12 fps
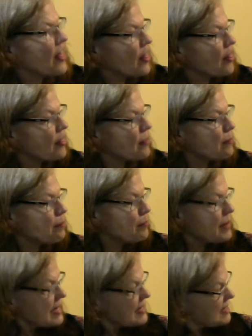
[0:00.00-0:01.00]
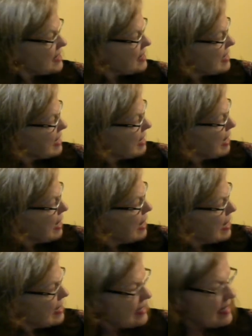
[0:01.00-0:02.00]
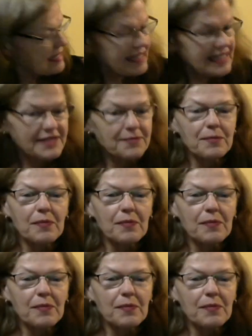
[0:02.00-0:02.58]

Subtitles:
The Best Nest.